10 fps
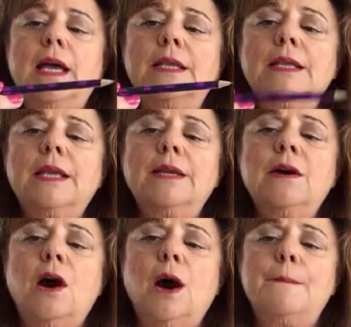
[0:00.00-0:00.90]
and
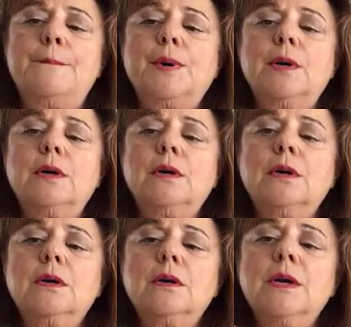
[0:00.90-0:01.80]
then up.
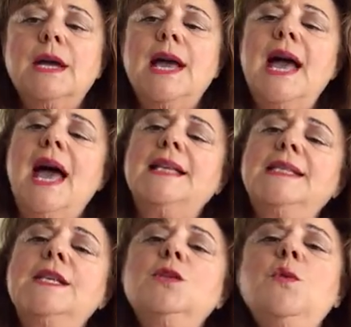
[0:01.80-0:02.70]

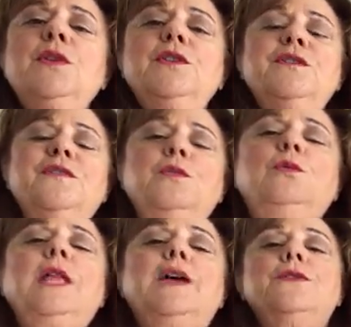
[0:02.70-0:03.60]
And D is one of the few
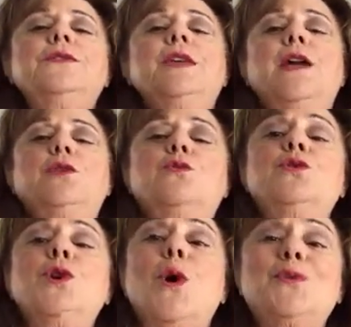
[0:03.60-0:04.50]
letters that you
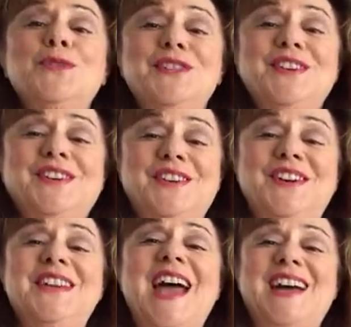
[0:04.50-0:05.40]
don't
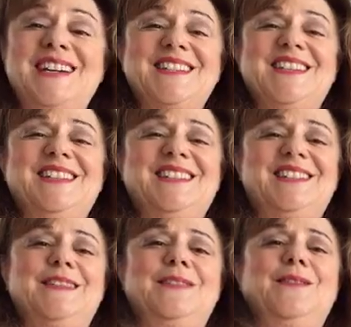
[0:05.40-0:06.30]
connect
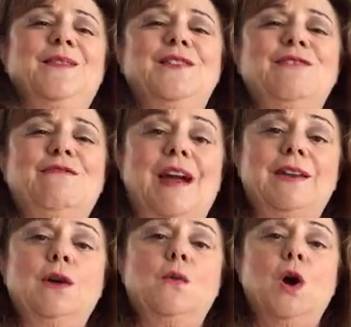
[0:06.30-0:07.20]
when you're
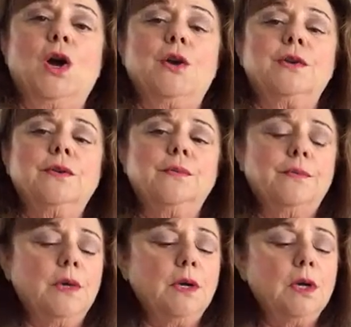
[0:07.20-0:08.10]
writing a word.
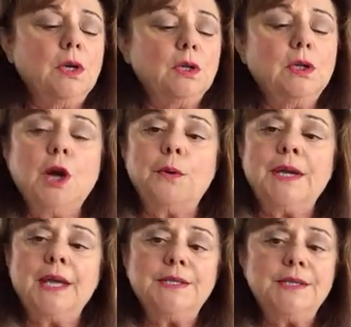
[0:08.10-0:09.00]

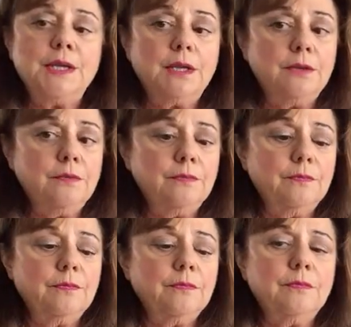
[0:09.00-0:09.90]
Lowercase d.
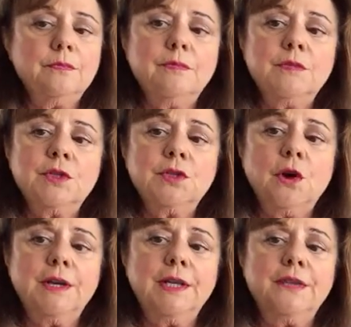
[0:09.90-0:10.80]

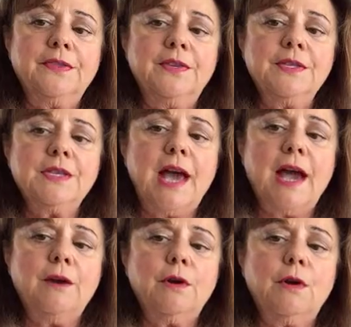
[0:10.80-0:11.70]
Starting at this
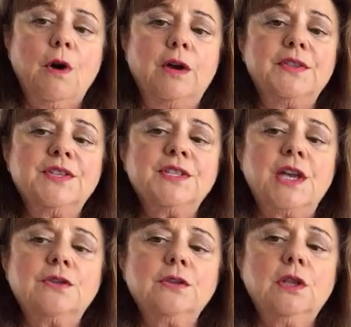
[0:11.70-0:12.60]
arrow on the
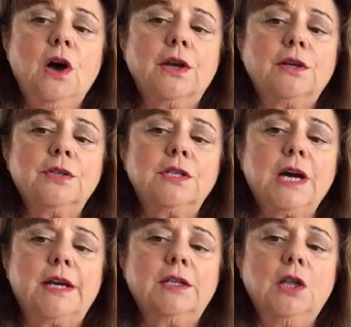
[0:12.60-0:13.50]
center line, on the
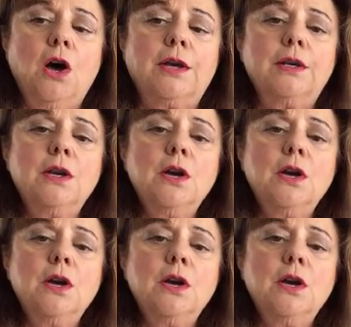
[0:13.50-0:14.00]
dotted line.